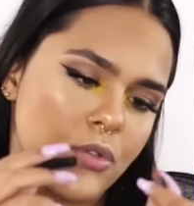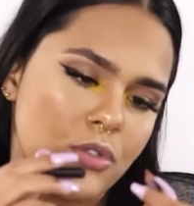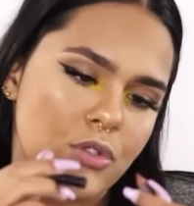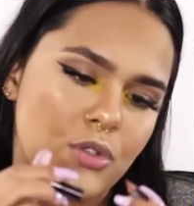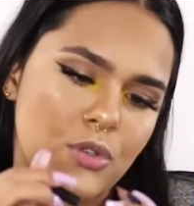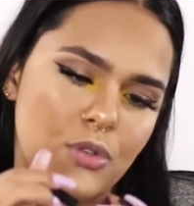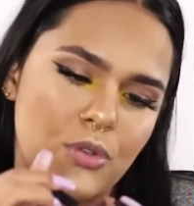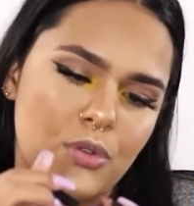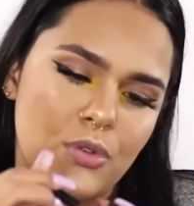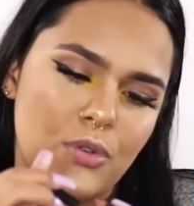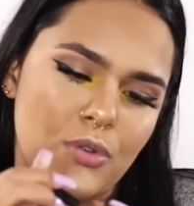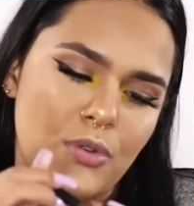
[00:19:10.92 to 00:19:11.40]

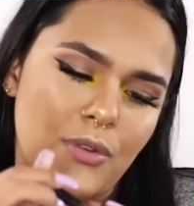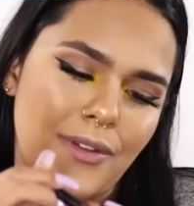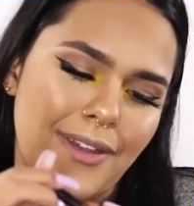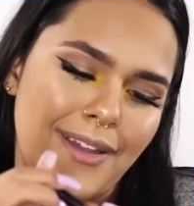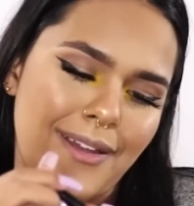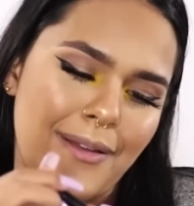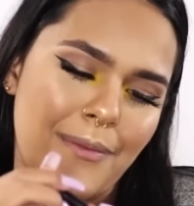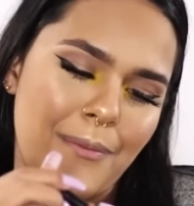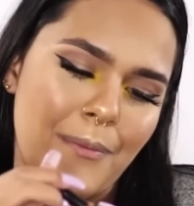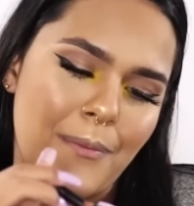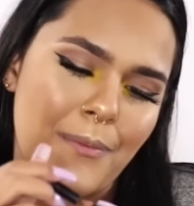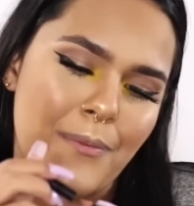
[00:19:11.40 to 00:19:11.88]
02
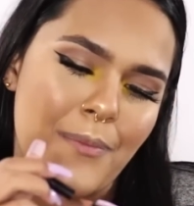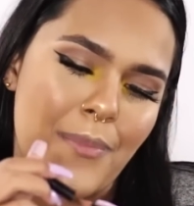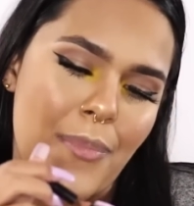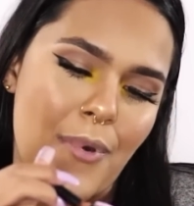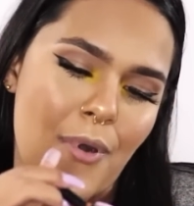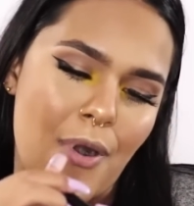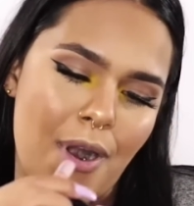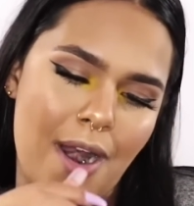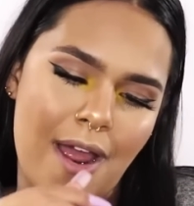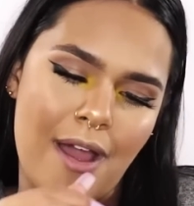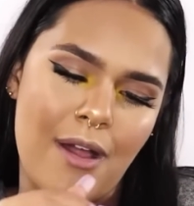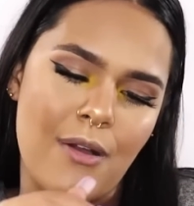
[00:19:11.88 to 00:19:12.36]

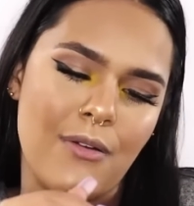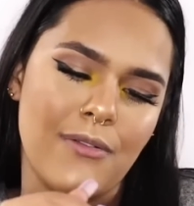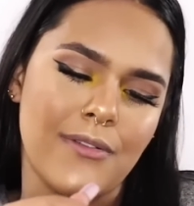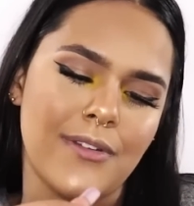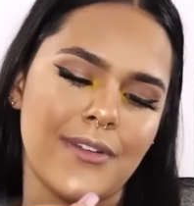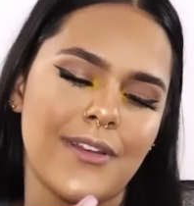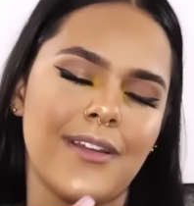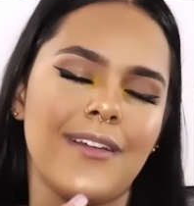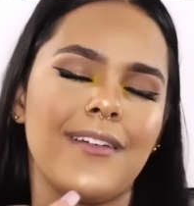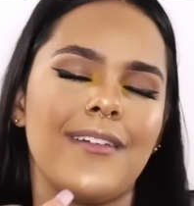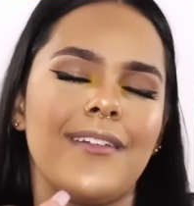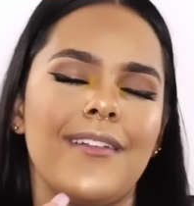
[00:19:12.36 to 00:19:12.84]
Brown
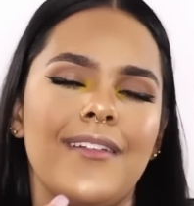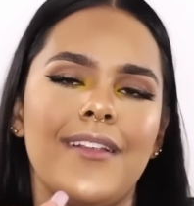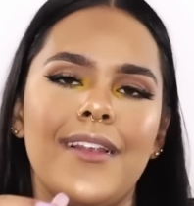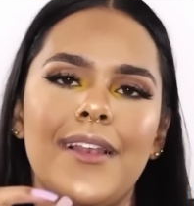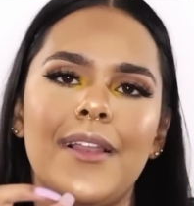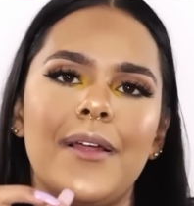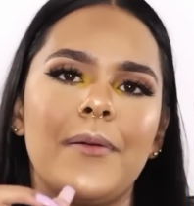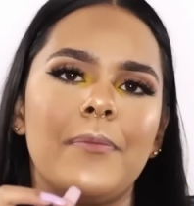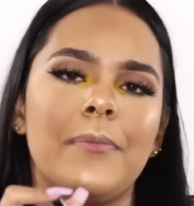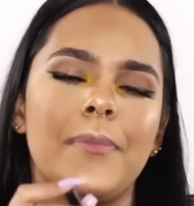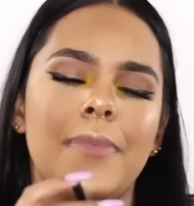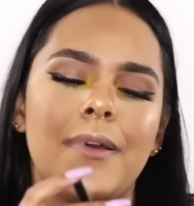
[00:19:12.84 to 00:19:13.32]

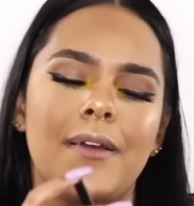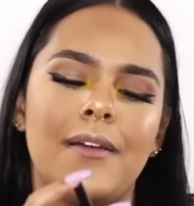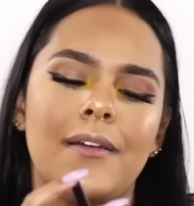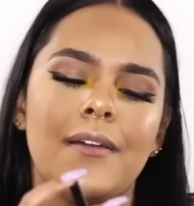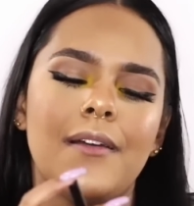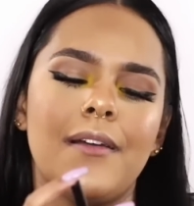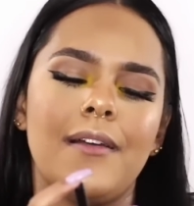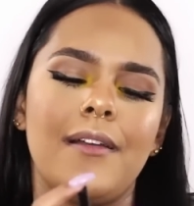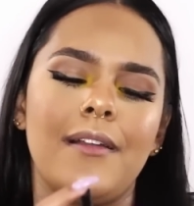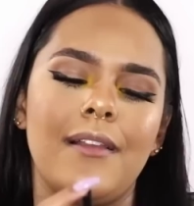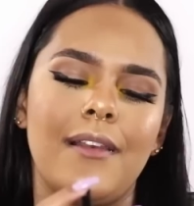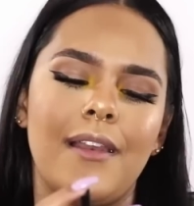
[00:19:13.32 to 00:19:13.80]
Lip
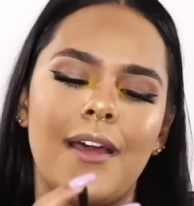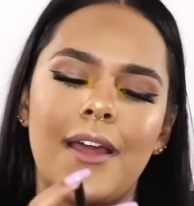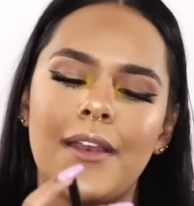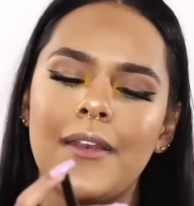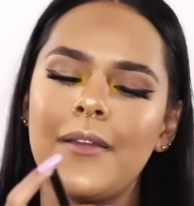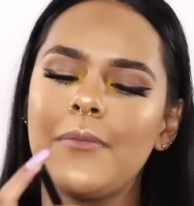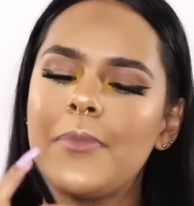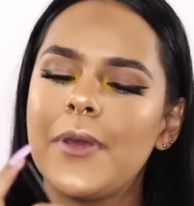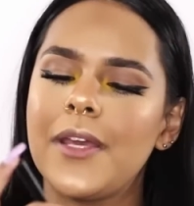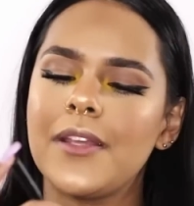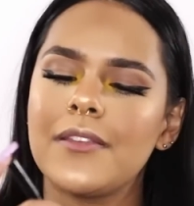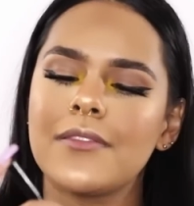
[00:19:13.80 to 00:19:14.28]

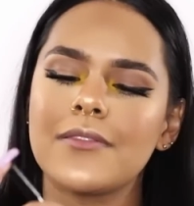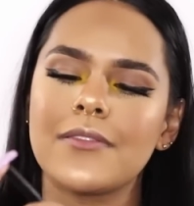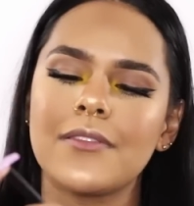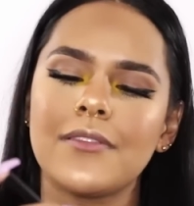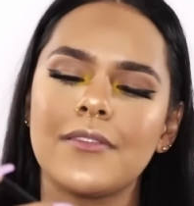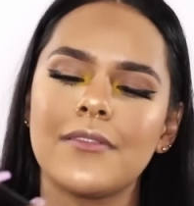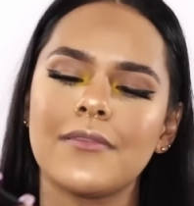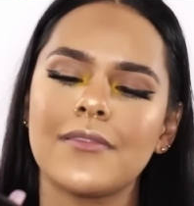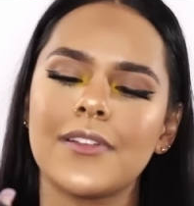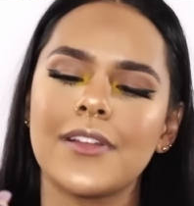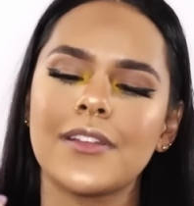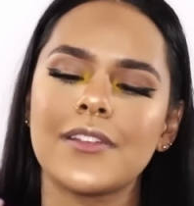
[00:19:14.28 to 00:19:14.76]
Liner Pencil.
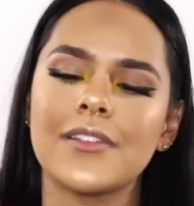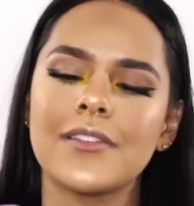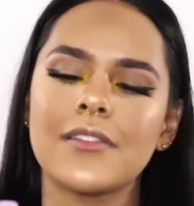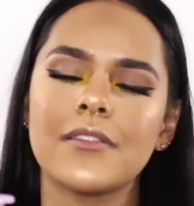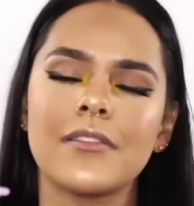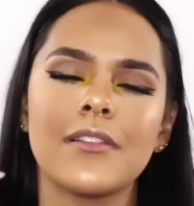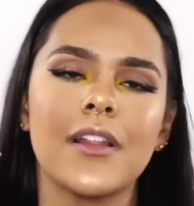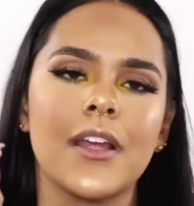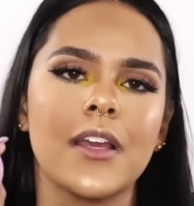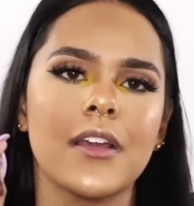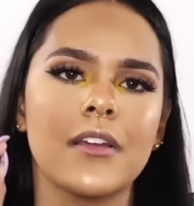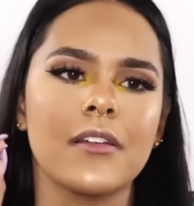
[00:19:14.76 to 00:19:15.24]

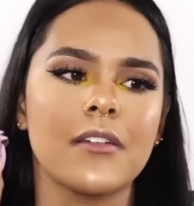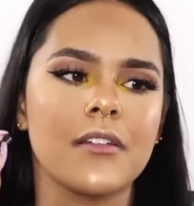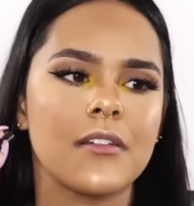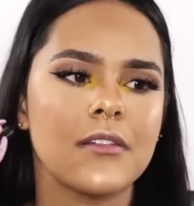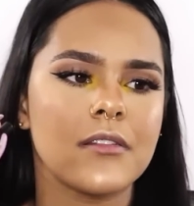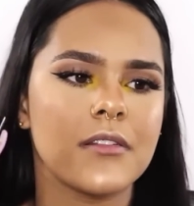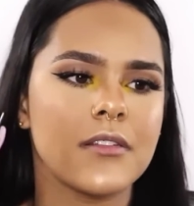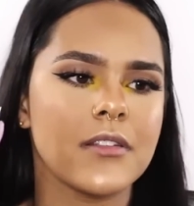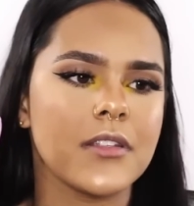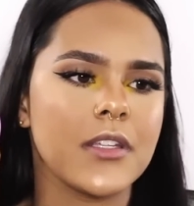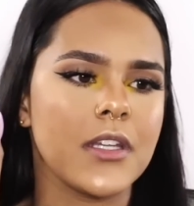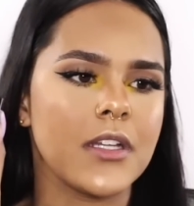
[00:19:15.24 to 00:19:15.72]
It's like
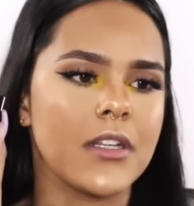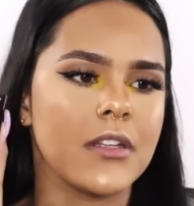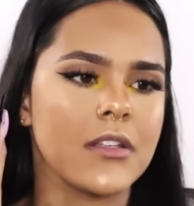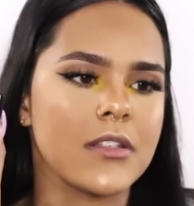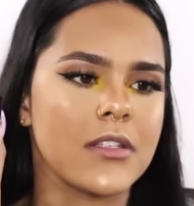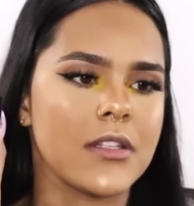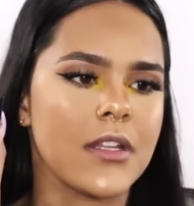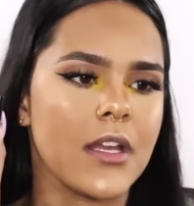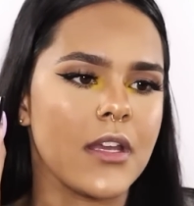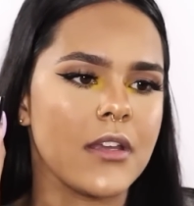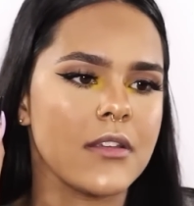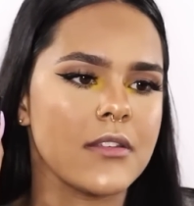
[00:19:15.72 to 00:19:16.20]
seen
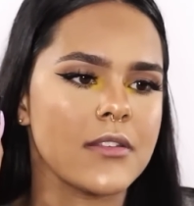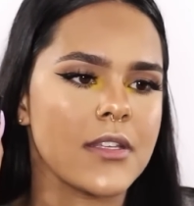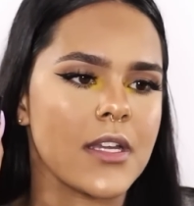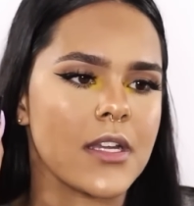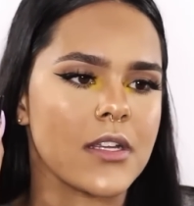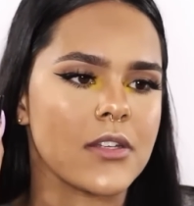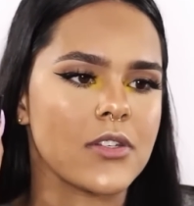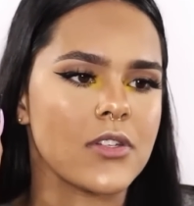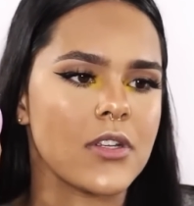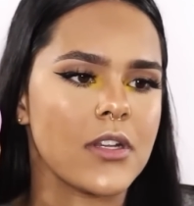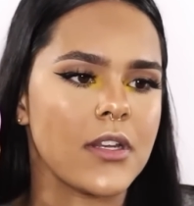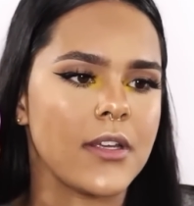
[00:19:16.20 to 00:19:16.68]
its days
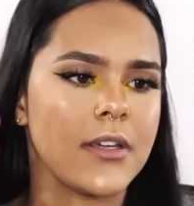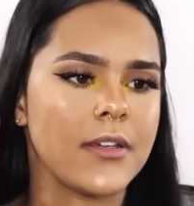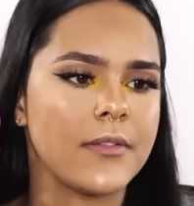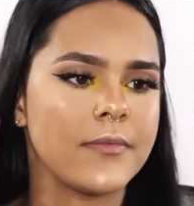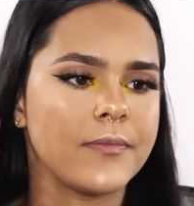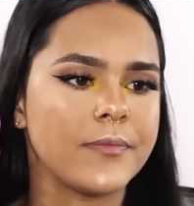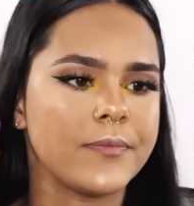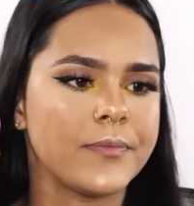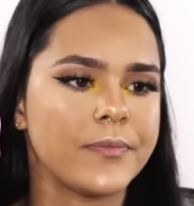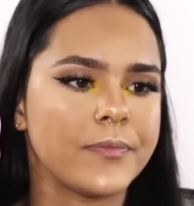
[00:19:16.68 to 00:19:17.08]
actually.